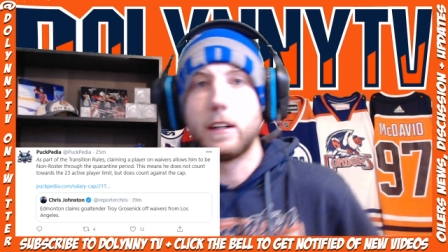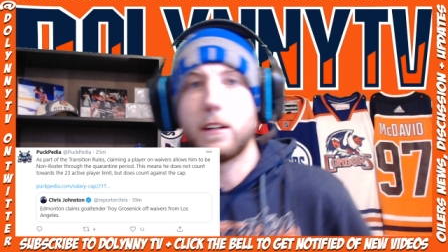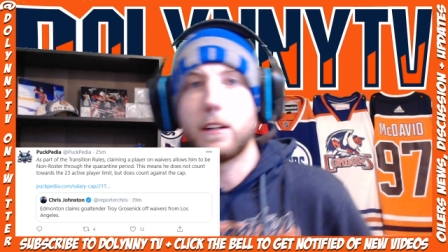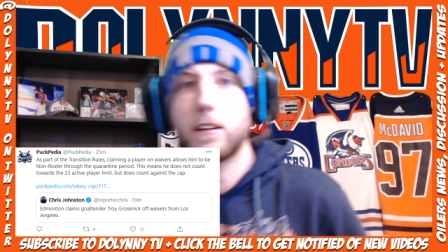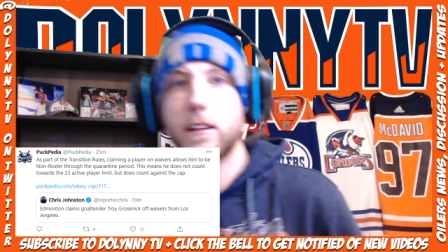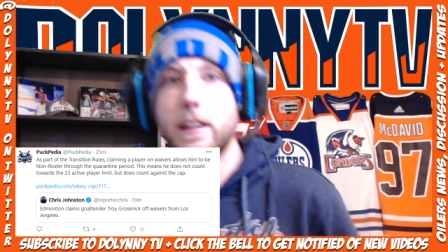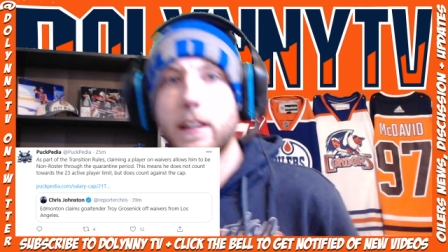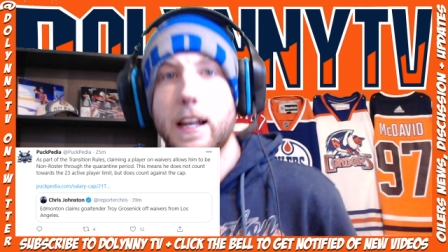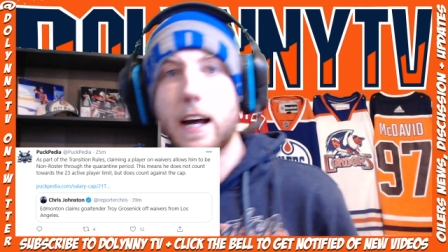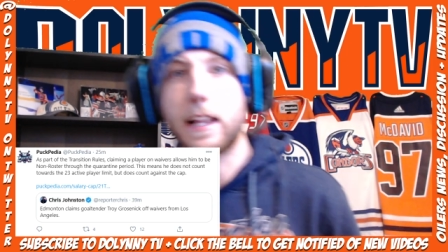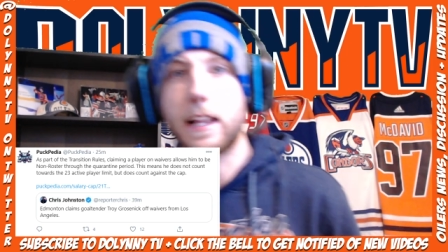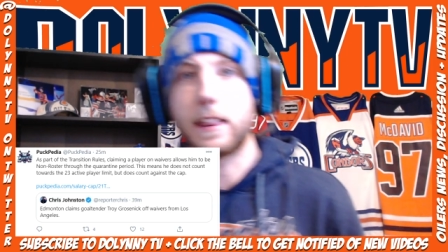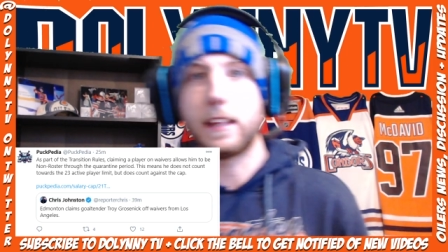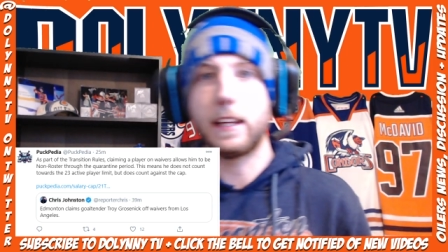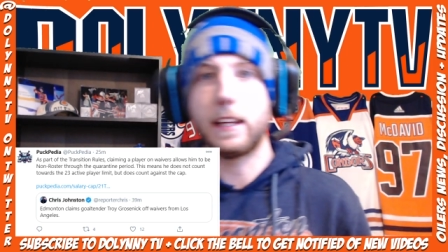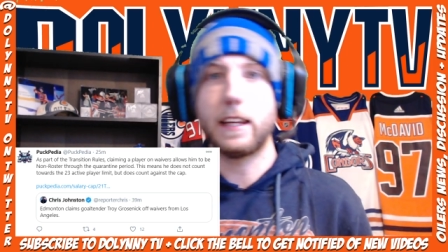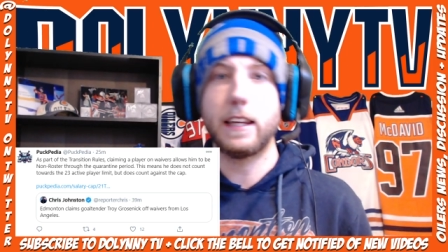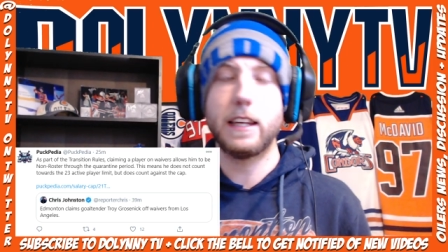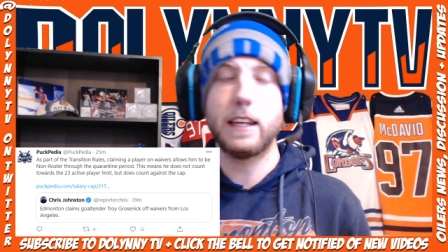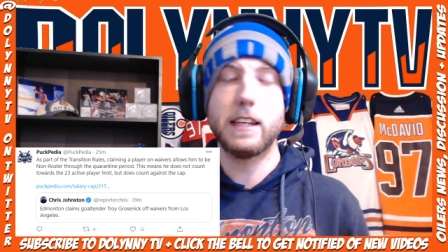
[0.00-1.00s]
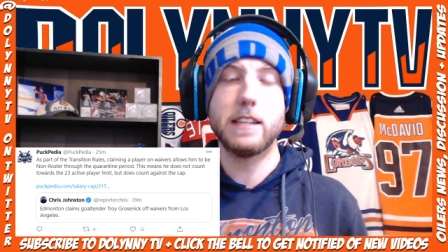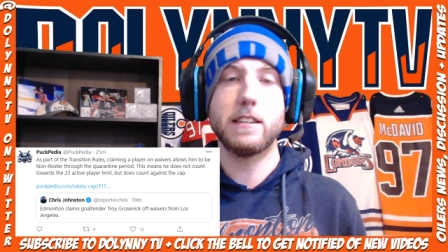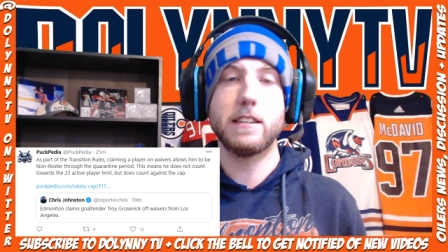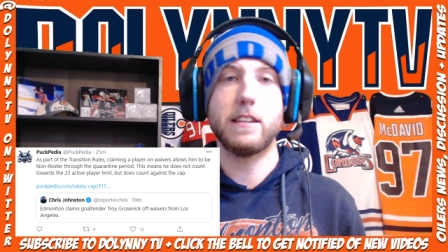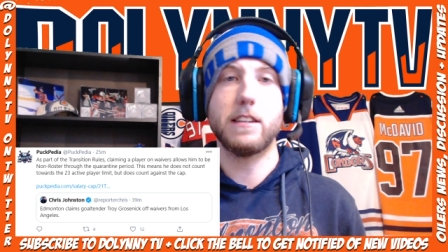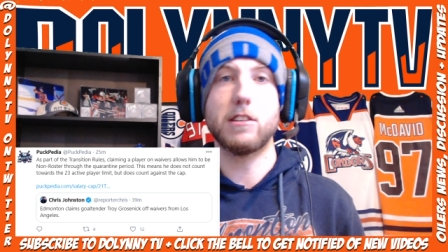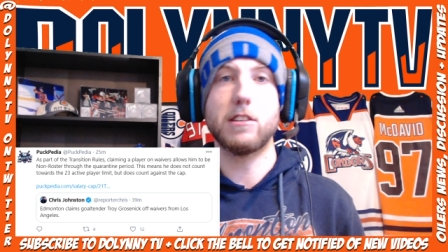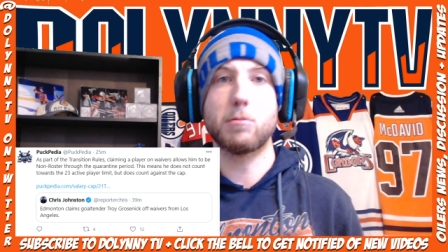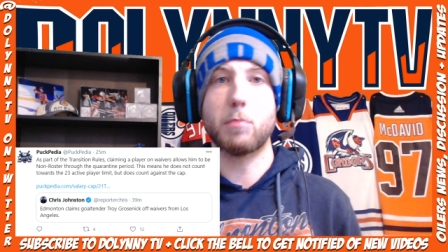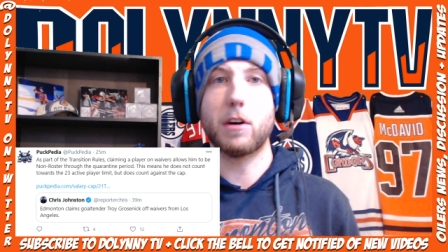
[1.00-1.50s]
Look at that. The
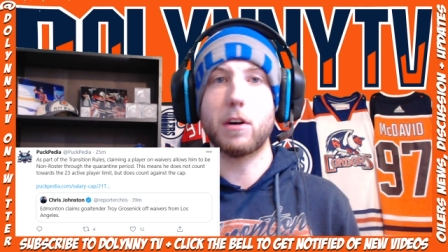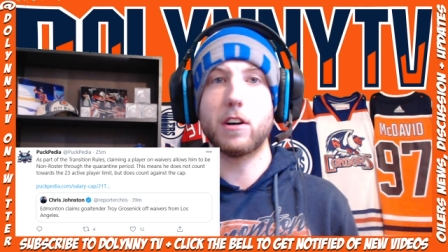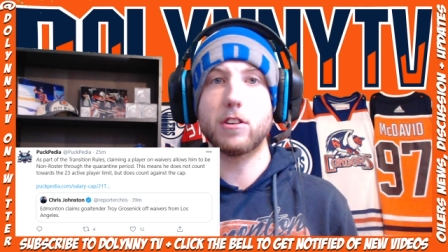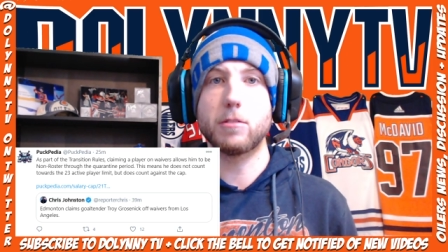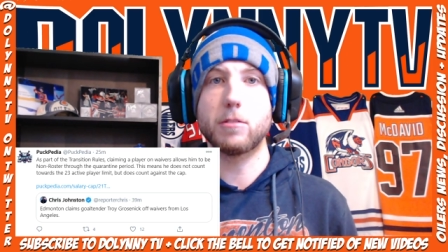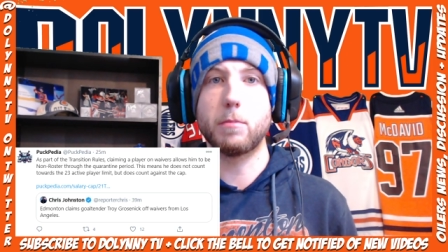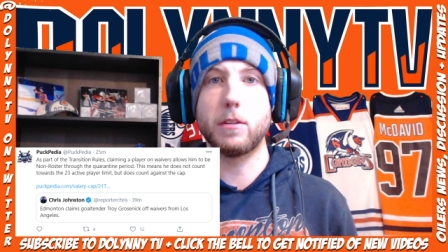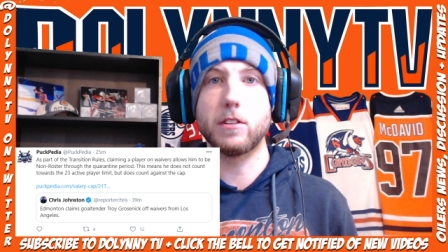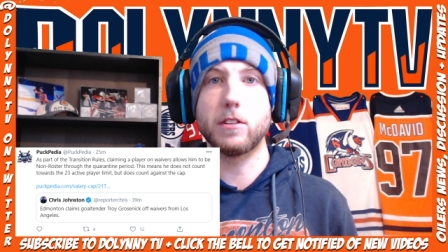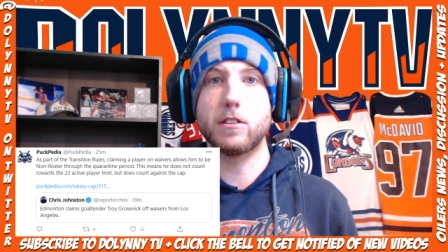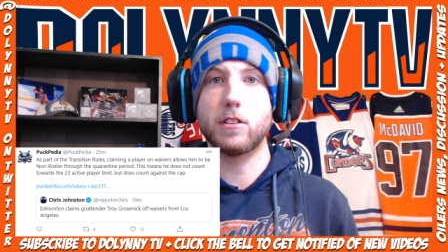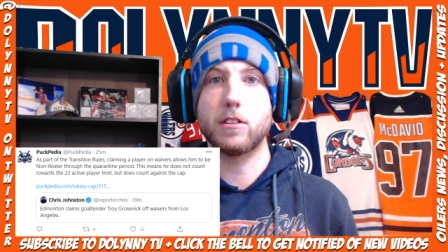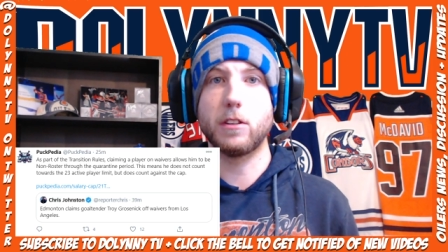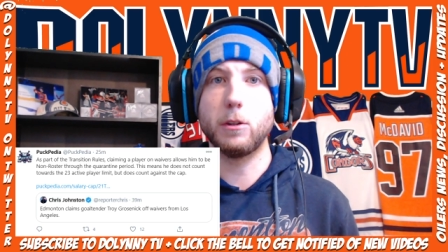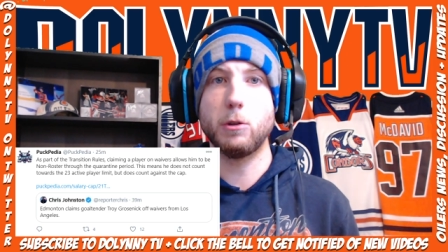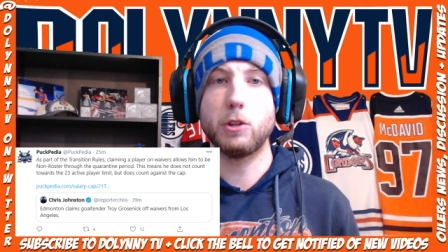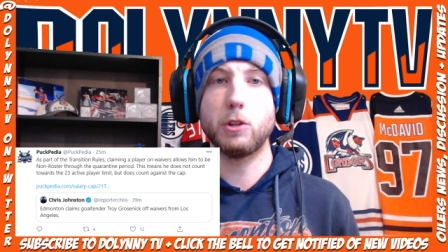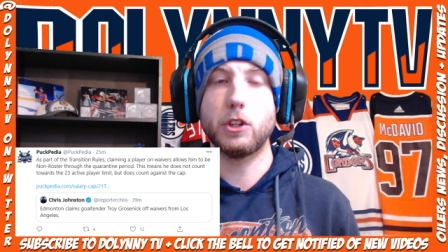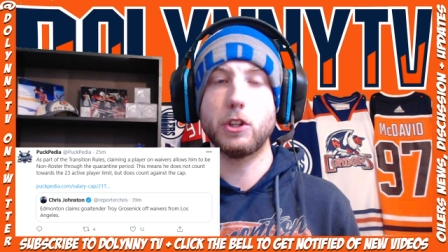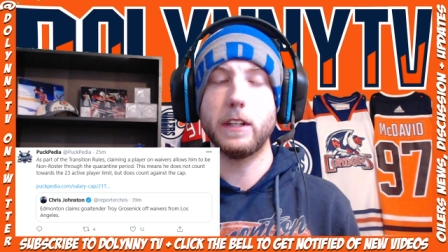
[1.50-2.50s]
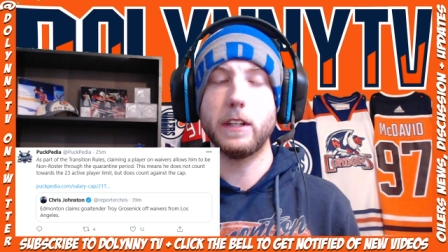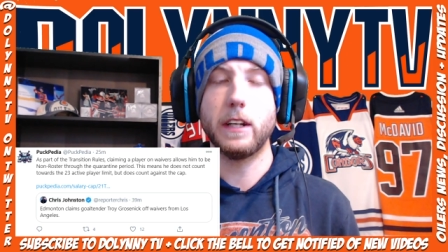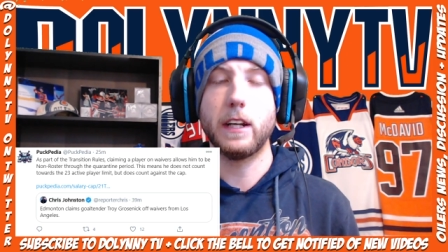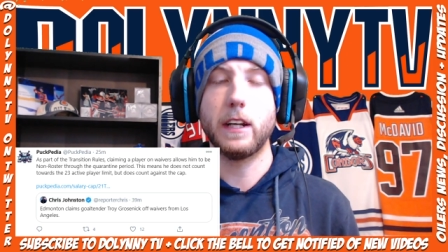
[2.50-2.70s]
easiest possible solution